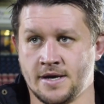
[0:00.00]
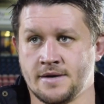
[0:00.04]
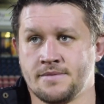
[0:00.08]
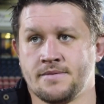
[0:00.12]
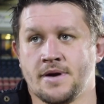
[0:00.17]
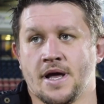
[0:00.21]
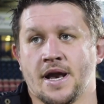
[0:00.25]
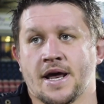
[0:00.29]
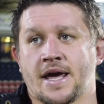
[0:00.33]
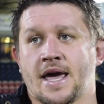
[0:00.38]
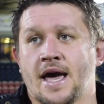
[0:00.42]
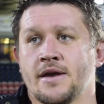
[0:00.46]

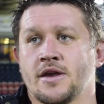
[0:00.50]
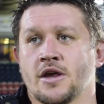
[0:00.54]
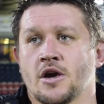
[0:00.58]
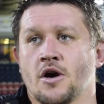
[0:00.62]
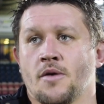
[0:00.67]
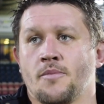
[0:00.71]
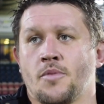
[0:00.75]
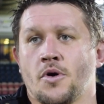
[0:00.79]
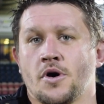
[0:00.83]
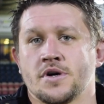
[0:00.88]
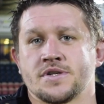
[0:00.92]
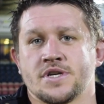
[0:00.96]
And again, you
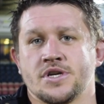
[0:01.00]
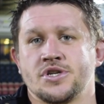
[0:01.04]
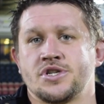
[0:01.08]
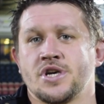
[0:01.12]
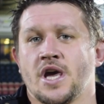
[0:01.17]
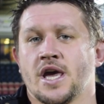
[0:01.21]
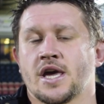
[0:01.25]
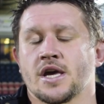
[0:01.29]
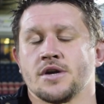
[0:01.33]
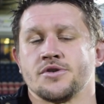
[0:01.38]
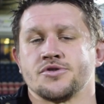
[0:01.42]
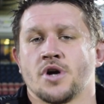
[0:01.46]
got boys like
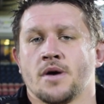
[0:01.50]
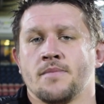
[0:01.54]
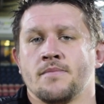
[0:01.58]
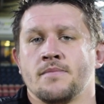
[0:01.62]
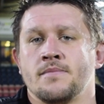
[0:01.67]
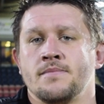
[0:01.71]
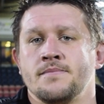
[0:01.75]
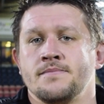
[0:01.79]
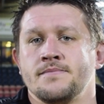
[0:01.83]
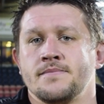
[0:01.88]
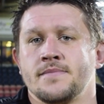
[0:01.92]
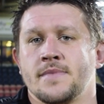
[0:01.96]
Jake and
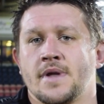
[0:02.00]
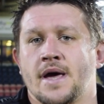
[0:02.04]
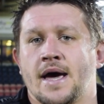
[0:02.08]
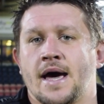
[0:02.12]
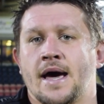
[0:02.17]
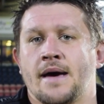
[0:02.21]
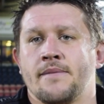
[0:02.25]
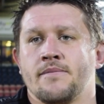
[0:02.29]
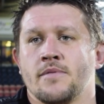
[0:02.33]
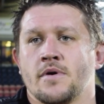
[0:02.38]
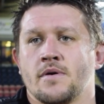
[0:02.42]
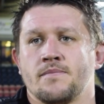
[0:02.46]
Drum
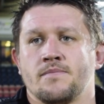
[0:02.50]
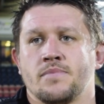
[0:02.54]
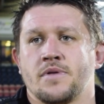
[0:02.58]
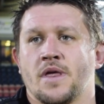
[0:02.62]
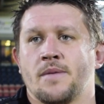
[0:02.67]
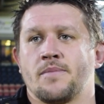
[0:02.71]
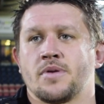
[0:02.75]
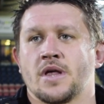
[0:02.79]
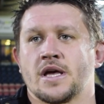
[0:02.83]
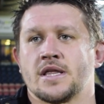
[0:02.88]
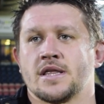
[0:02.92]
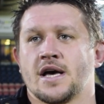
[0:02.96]

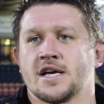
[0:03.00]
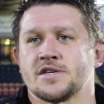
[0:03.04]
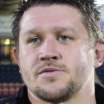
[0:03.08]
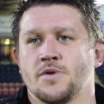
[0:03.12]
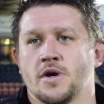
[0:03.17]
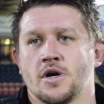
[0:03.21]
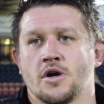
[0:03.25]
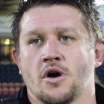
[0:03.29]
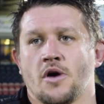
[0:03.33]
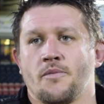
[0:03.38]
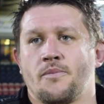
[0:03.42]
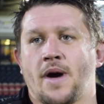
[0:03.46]
that played last
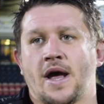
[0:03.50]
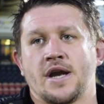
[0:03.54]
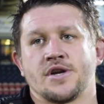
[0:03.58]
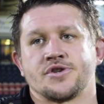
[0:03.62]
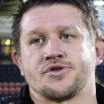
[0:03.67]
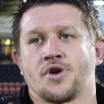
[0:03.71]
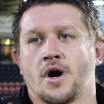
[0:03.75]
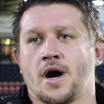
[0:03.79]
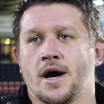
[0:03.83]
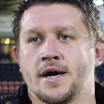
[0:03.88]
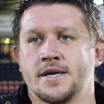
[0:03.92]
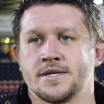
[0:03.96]
week, got a pen
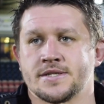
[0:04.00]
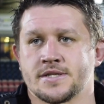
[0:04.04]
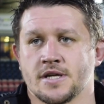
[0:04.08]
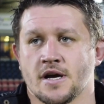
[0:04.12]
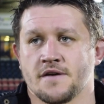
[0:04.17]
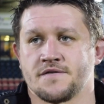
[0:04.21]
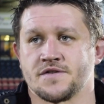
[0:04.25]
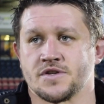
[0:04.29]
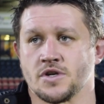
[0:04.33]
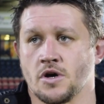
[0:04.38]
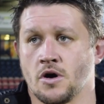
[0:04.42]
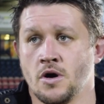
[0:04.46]
try and
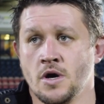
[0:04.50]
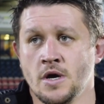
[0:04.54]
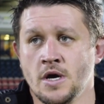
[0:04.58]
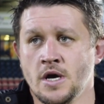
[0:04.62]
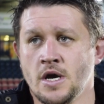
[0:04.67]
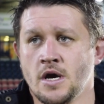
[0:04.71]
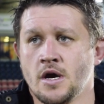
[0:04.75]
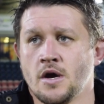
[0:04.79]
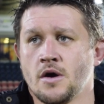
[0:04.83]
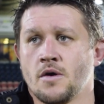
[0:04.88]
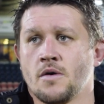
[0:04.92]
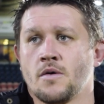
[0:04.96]
stuff. So
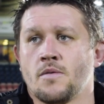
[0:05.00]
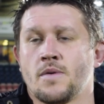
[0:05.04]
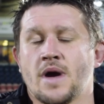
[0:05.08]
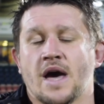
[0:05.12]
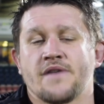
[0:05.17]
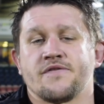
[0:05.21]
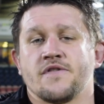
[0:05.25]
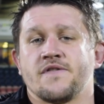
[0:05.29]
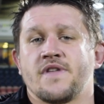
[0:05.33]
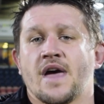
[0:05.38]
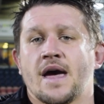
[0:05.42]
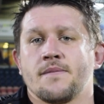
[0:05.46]
we
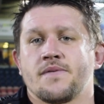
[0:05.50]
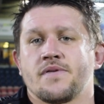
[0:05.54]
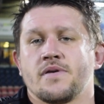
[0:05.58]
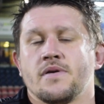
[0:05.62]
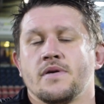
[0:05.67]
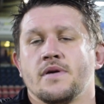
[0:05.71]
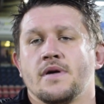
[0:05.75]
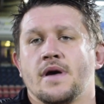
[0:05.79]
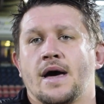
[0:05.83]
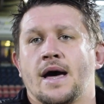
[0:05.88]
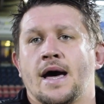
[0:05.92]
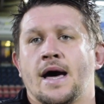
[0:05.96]
have the depth,
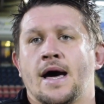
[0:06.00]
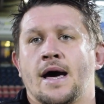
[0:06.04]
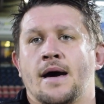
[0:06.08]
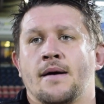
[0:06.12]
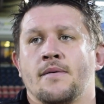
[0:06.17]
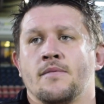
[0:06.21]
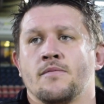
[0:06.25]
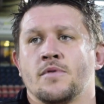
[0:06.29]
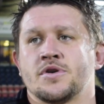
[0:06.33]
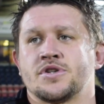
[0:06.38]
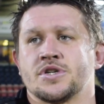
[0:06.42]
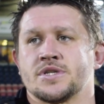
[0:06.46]

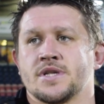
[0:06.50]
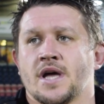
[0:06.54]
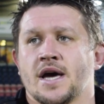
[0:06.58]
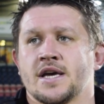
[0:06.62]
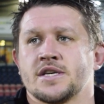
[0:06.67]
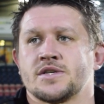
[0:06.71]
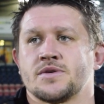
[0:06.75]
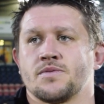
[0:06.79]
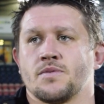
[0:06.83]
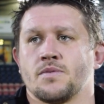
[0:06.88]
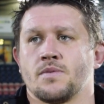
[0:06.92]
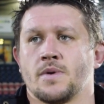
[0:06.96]
which is
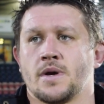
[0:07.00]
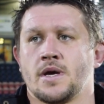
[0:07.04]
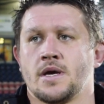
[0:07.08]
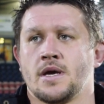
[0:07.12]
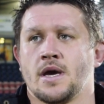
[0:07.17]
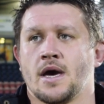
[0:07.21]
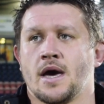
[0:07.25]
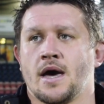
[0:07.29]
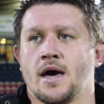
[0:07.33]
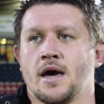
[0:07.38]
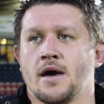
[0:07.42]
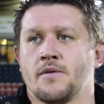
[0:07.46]
nice.
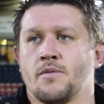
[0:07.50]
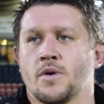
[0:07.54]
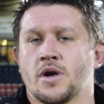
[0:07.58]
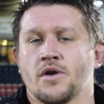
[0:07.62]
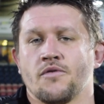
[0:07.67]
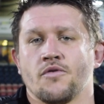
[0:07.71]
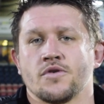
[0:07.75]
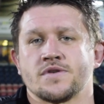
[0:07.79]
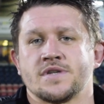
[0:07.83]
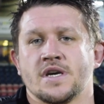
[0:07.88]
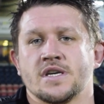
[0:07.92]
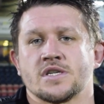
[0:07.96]
We
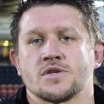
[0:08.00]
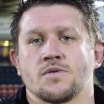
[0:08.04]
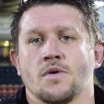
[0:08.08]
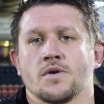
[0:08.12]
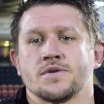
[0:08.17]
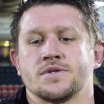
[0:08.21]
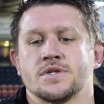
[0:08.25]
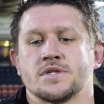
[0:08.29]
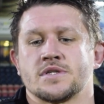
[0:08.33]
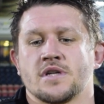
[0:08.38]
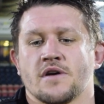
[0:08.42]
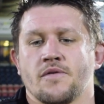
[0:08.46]
can rotate
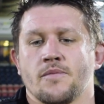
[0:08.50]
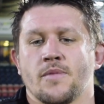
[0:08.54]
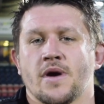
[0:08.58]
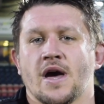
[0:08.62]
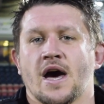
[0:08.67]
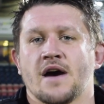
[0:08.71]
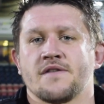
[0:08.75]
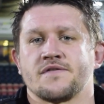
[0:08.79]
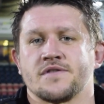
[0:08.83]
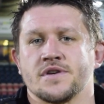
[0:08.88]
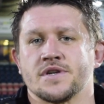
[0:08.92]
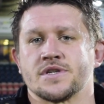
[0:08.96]
squads and stuff when we
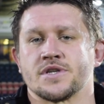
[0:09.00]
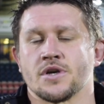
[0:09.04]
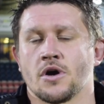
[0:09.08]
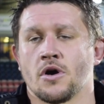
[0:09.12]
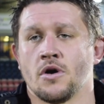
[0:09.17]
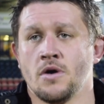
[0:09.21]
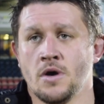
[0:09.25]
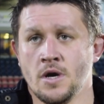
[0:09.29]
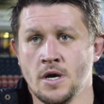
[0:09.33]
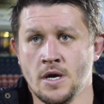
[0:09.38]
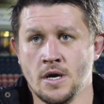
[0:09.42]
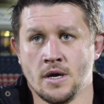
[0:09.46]
have to.
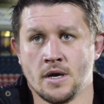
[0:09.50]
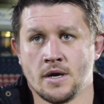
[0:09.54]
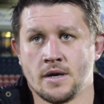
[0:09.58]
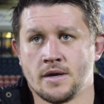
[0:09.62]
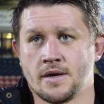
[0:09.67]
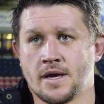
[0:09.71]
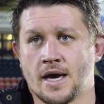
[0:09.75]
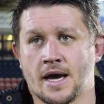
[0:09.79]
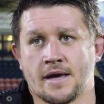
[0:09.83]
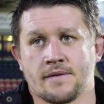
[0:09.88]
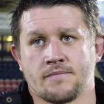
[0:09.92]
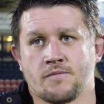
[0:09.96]
So
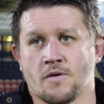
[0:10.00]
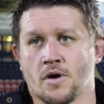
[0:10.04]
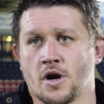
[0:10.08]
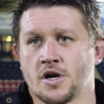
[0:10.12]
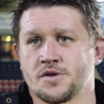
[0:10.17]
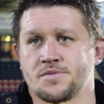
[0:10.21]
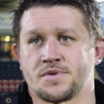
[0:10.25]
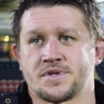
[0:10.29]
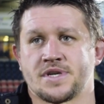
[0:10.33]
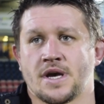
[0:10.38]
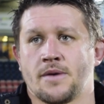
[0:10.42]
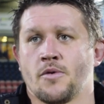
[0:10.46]
yeah,
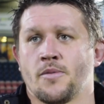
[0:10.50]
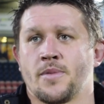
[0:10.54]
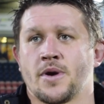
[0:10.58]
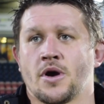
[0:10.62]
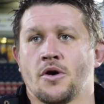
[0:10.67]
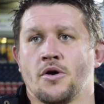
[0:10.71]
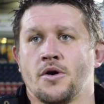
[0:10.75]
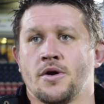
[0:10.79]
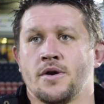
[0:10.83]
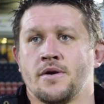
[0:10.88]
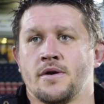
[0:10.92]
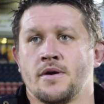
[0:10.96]
100% we'll be
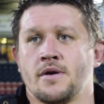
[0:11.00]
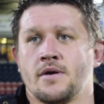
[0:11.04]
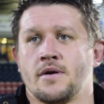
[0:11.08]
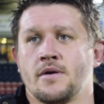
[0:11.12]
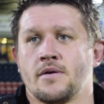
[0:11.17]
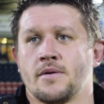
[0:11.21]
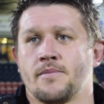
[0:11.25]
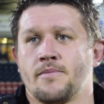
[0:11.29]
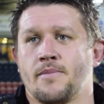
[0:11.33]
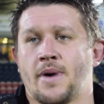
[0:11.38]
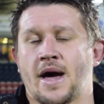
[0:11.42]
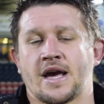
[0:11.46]
going
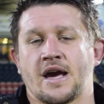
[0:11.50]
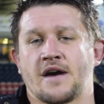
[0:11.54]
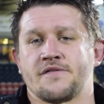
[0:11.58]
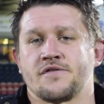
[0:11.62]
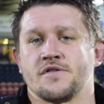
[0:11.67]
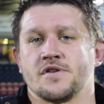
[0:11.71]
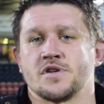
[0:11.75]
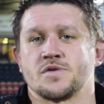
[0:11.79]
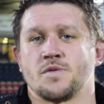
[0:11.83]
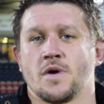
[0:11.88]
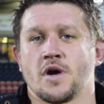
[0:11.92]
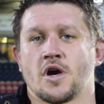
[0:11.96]
back
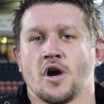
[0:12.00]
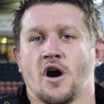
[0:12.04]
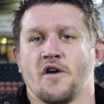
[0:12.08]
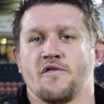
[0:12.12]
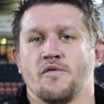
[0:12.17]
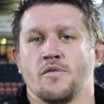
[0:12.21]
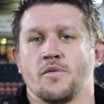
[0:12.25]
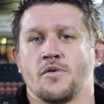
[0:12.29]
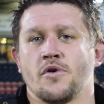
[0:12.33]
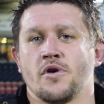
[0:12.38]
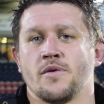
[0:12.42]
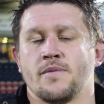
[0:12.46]
after this week
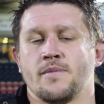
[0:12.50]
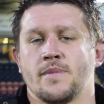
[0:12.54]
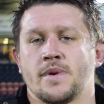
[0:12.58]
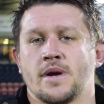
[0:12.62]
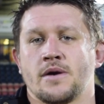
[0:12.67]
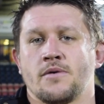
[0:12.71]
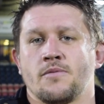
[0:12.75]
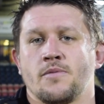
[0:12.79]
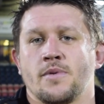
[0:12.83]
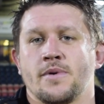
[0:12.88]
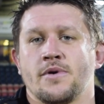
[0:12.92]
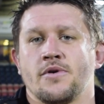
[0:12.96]
off, and we're
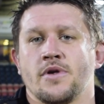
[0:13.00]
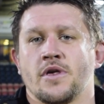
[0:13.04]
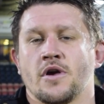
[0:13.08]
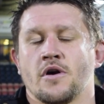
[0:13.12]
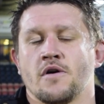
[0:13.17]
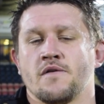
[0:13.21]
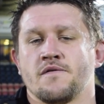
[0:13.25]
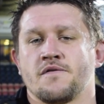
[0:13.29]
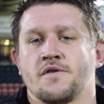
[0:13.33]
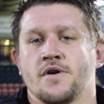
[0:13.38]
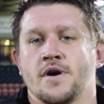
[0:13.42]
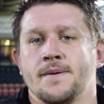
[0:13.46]
really
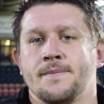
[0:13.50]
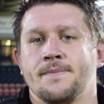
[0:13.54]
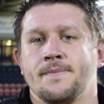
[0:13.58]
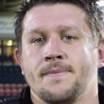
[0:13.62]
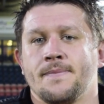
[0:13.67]
going for it.